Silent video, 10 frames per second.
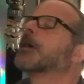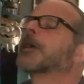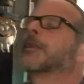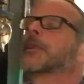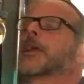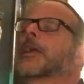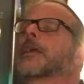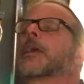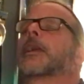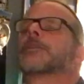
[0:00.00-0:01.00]
And
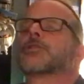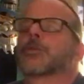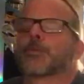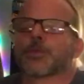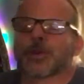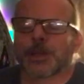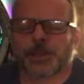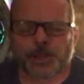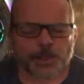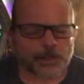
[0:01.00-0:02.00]
as you're
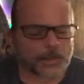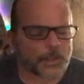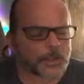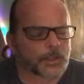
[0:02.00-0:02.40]
breathing